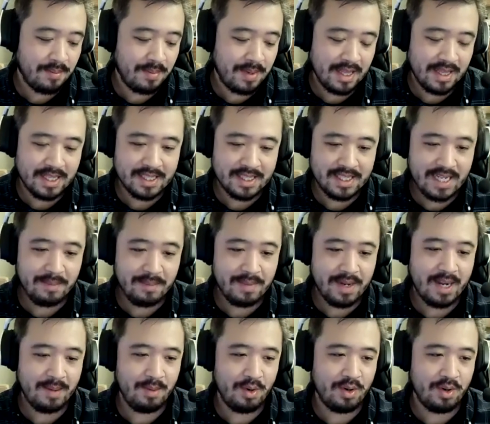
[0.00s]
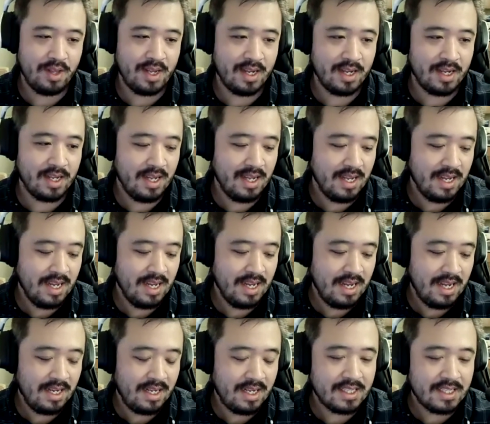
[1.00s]
But at the same time, you're like,
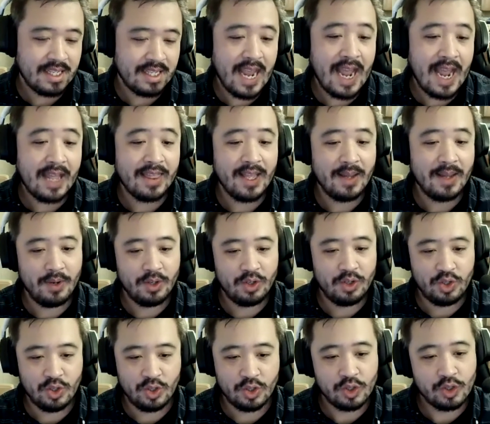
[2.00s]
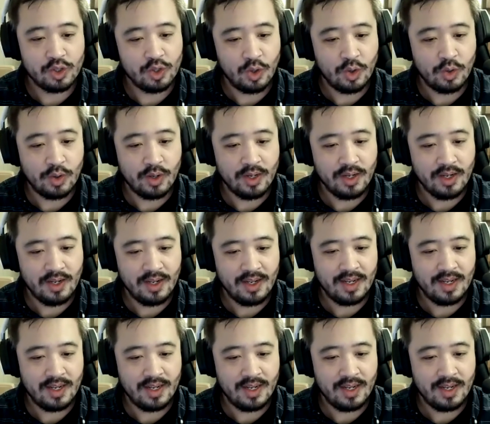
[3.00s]
it doesn't add that much to the story,